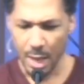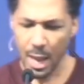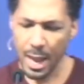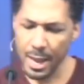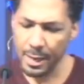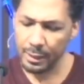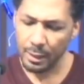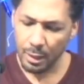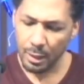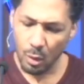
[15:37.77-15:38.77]
And
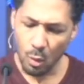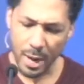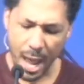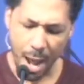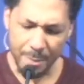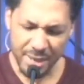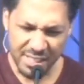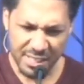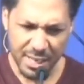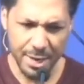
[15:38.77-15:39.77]
what
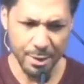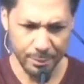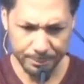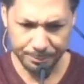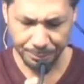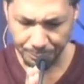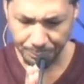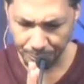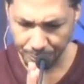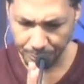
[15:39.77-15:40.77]
happens here,
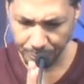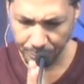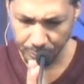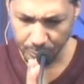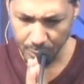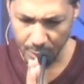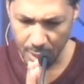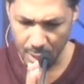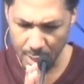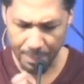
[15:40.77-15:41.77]

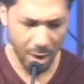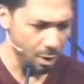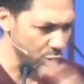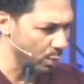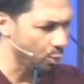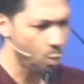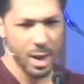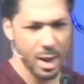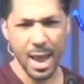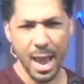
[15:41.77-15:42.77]
it parallels with
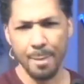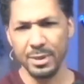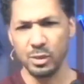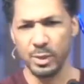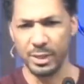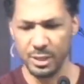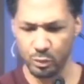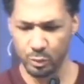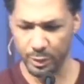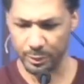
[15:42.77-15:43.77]
what happens with
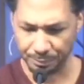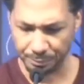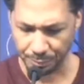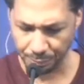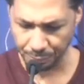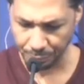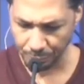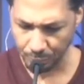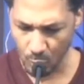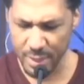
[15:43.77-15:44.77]
Israel
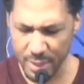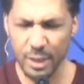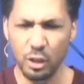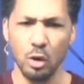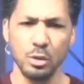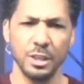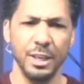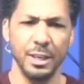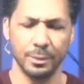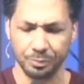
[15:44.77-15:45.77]
when they chose a
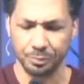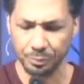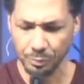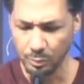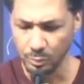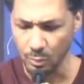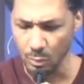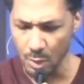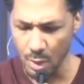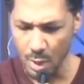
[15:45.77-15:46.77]
king.
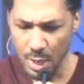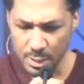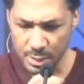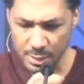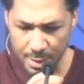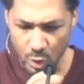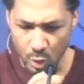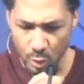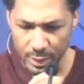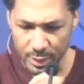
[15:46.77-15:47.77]

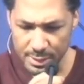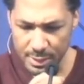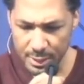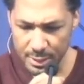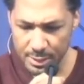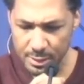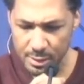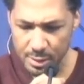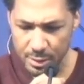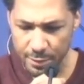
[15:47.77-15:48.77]
Samuel, he
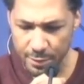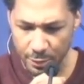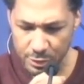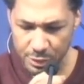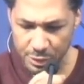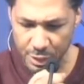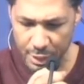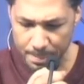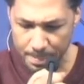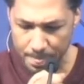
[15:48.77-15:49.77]
sees the first
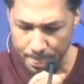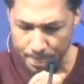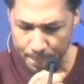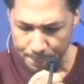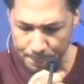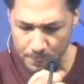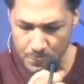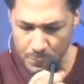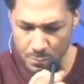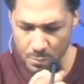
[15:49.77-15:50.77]
son
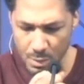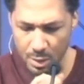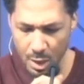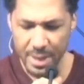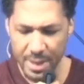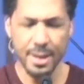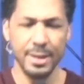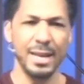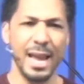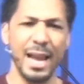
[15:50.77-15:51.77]
come
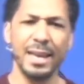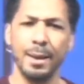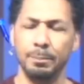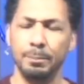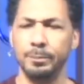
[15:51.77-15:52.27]
in, Eliab,